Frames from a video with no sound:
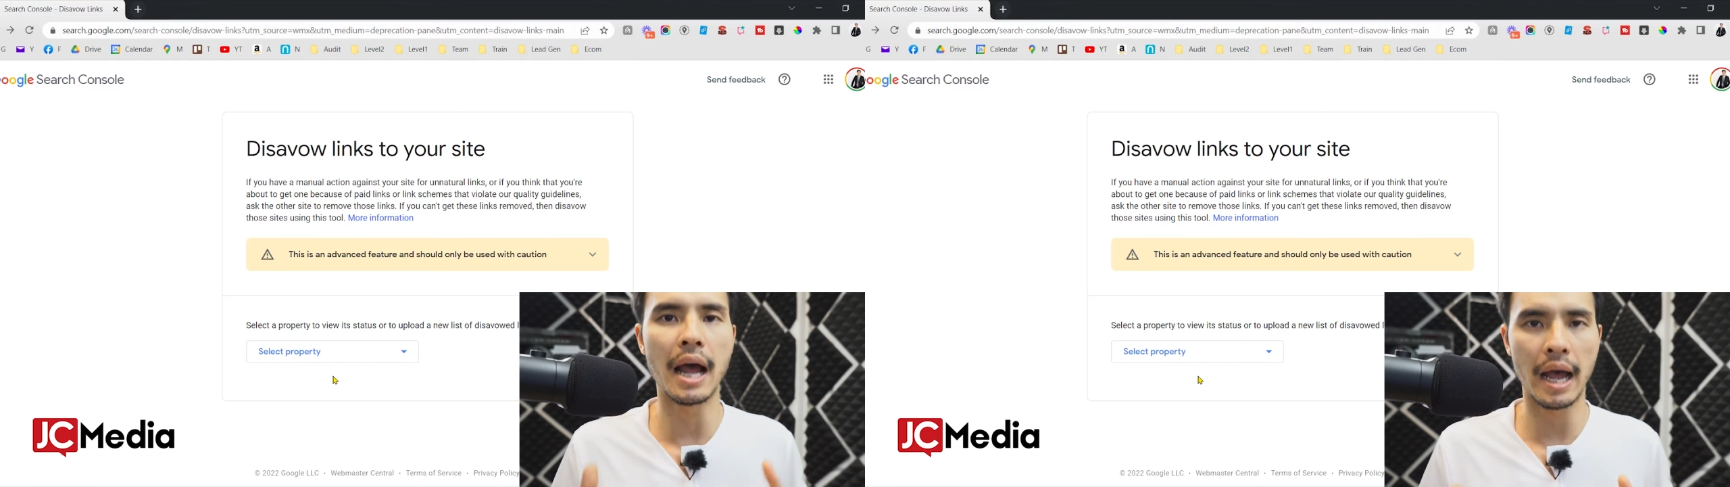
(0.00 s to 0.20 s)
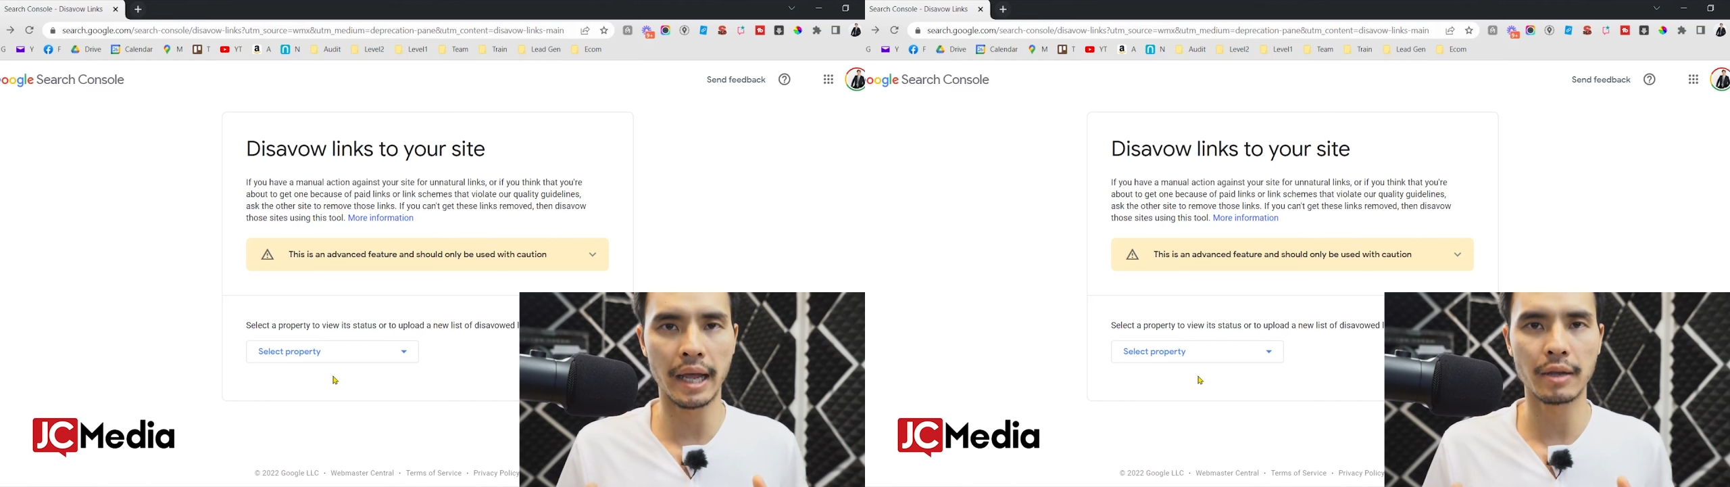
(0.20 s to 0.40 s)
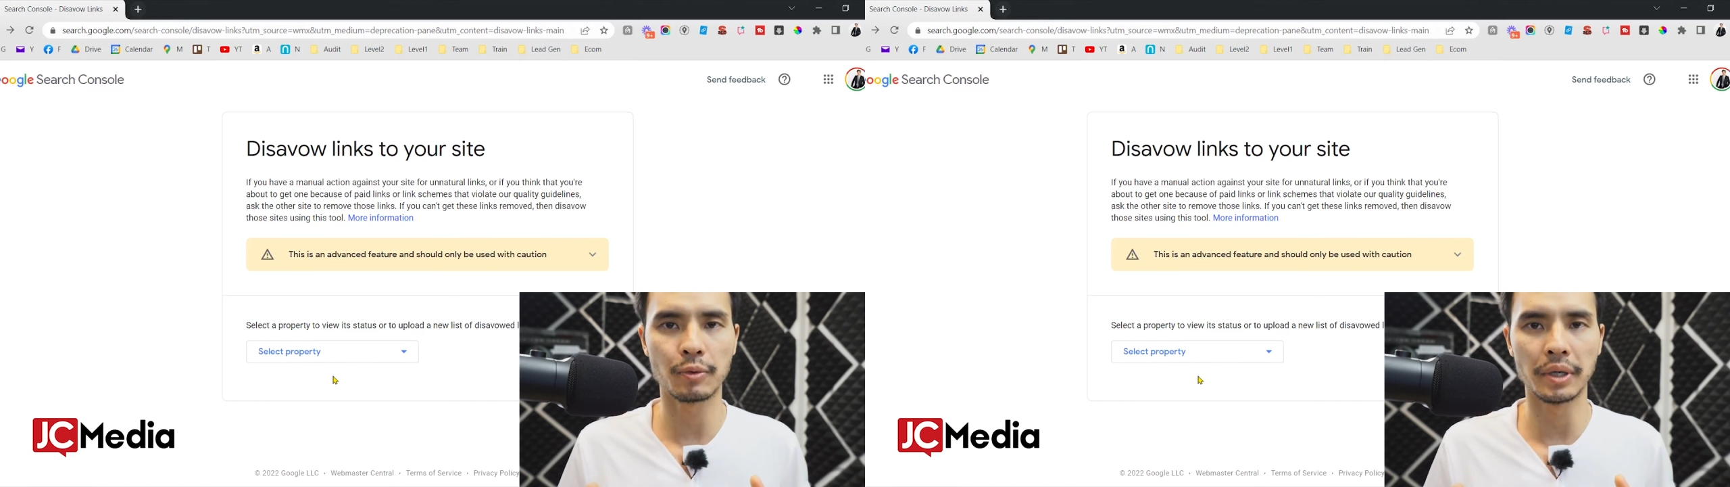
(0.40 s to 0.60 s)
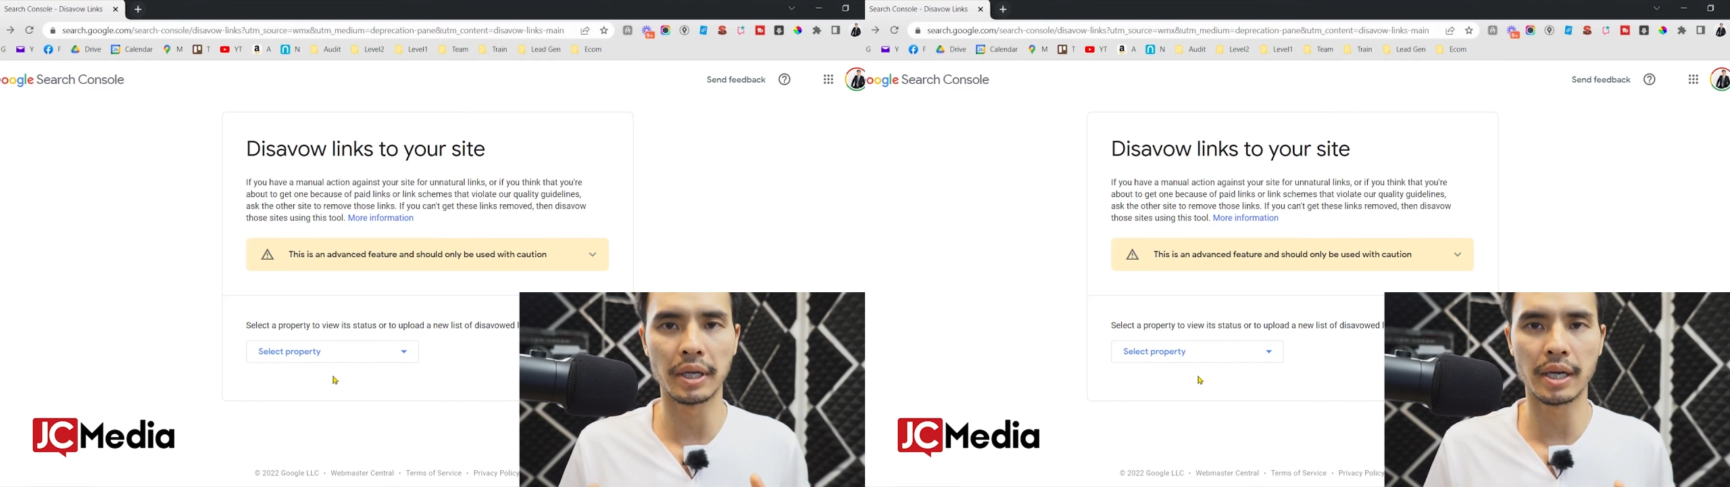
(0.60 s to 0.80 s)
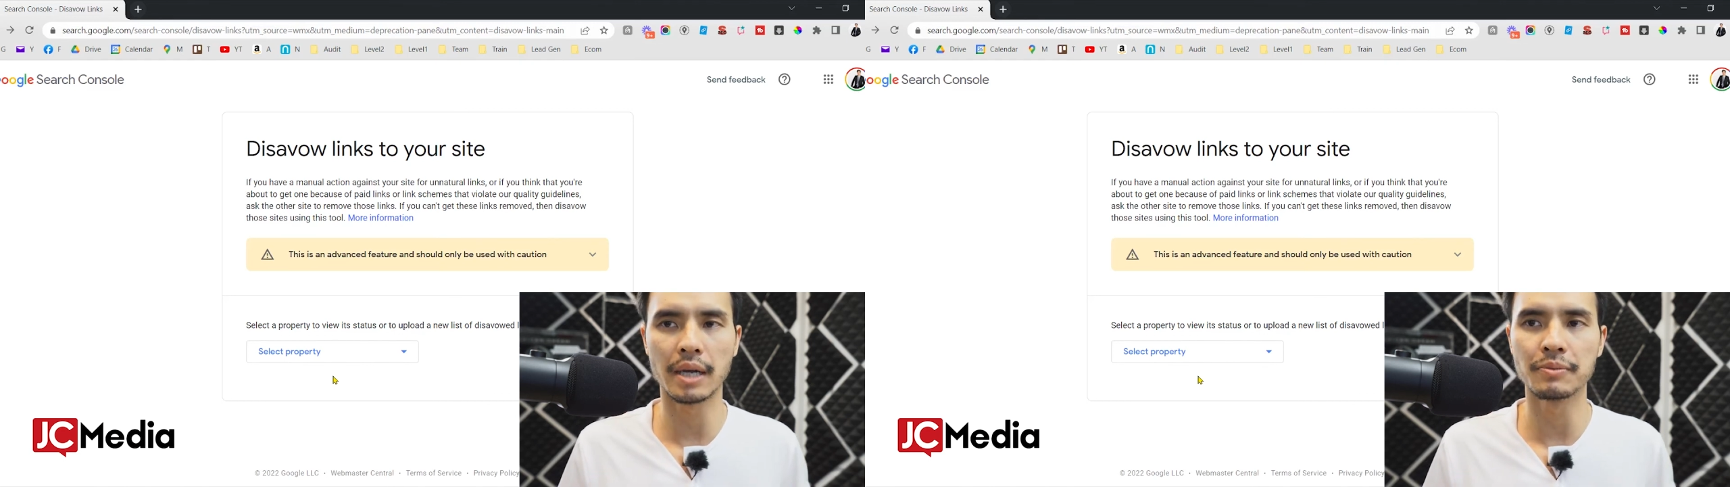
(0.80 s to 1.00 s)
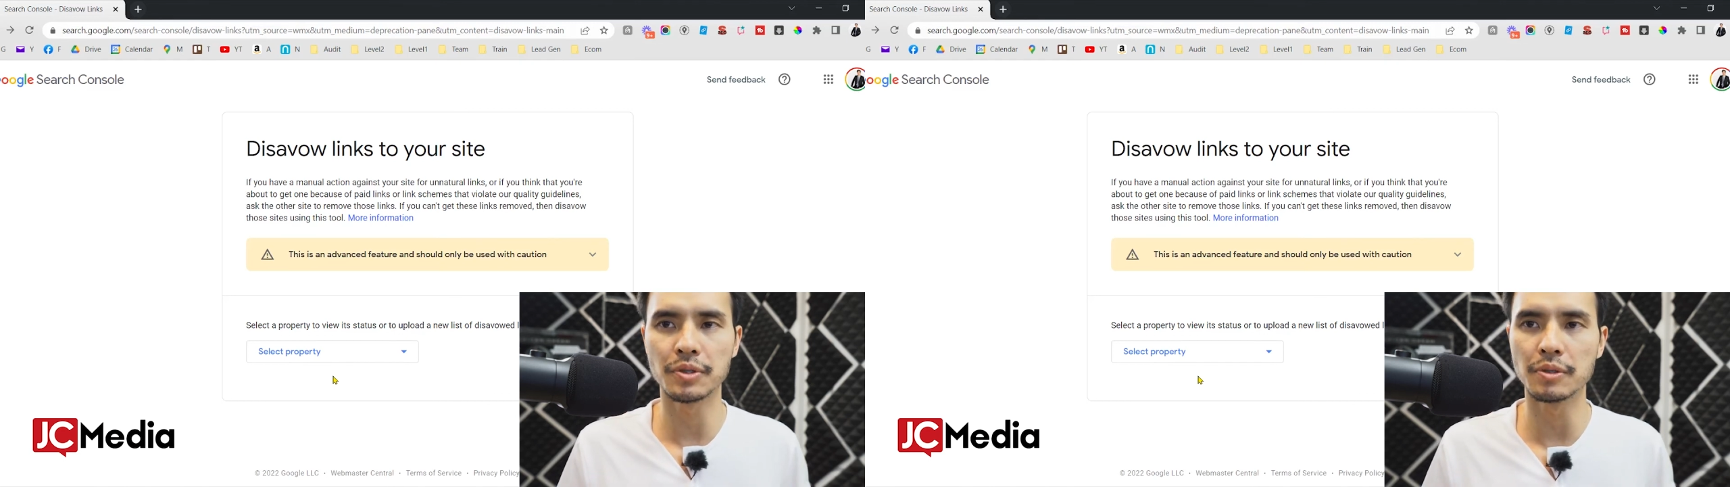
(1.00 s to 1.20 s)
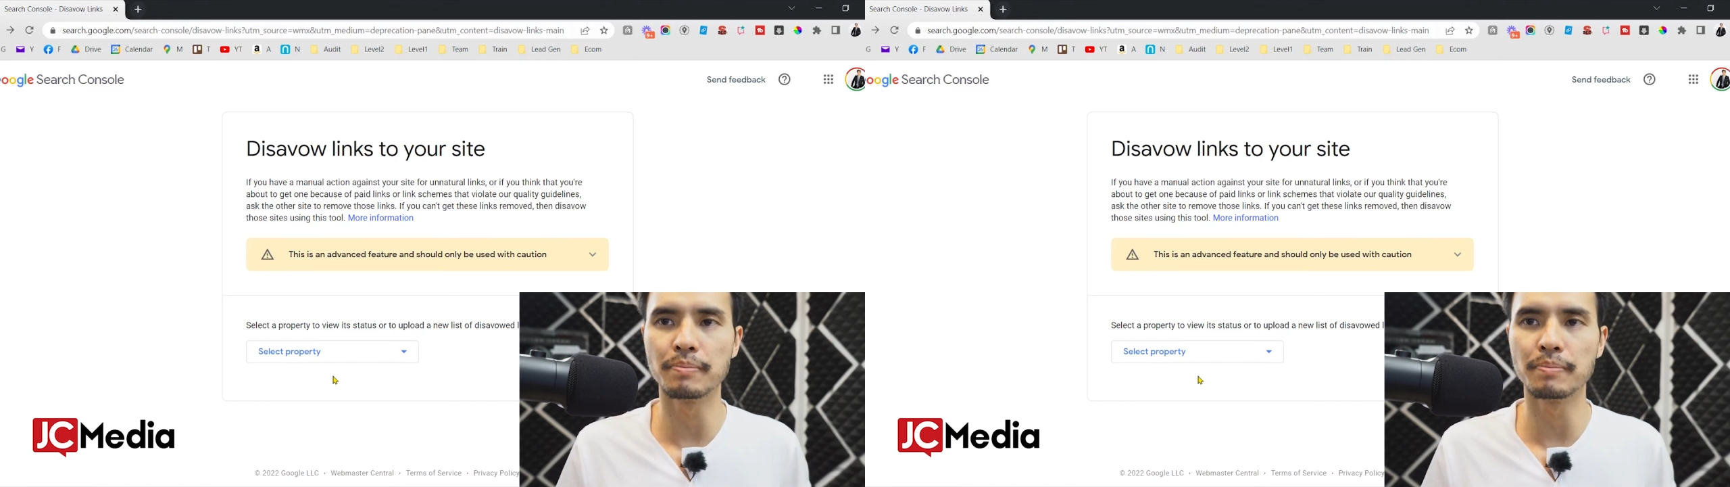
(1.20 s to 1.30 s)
eye when it comes to